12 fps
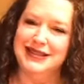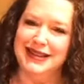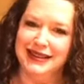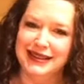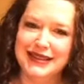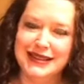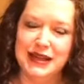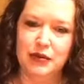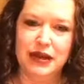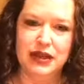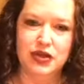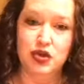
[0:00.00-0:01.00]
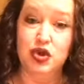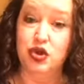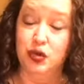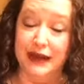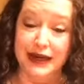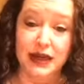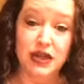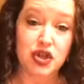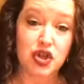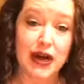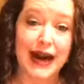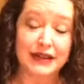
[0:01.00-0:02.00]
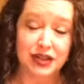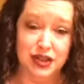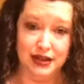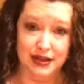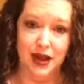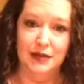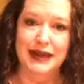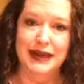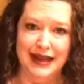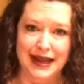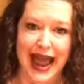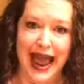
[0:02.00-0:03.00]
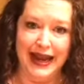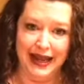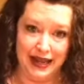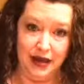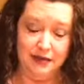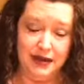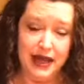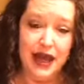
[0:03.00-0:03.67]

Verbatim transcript: not listening because there's too many distractions coming in at him.